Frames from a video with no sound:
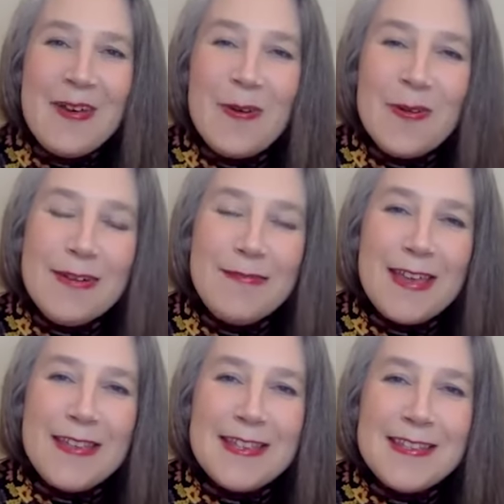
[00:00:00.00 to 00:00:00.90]
all of
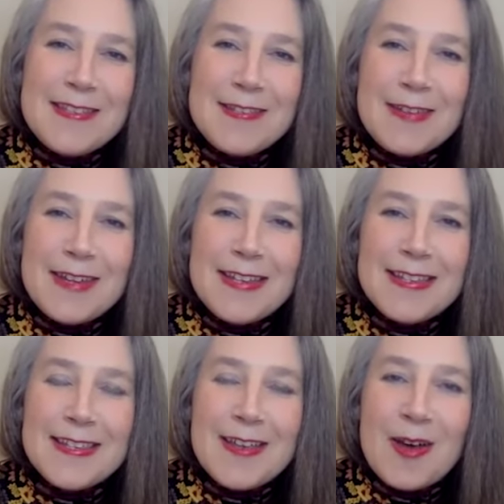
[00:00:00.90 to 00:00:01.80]
those
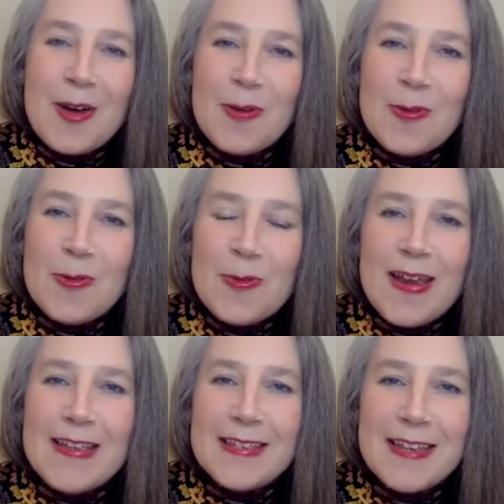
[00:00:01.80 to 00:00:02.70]
industries are
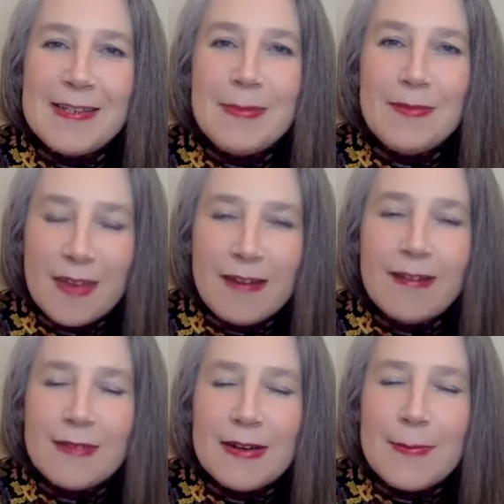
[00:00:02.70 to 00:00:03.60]
always going to be
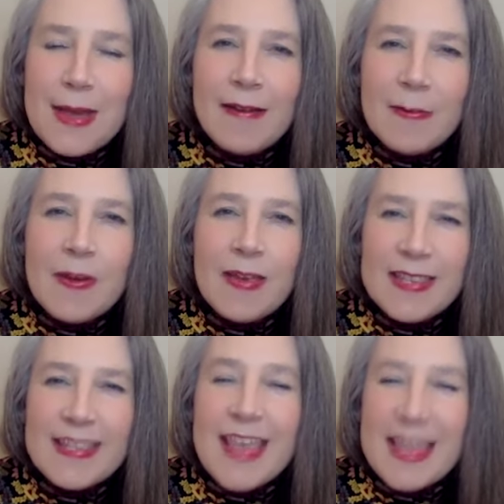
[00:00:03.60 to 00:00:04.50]
very, very bound by
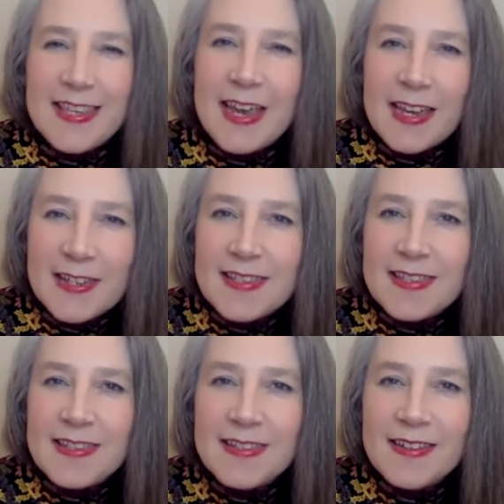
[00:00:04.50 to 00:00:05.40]
aesthetics.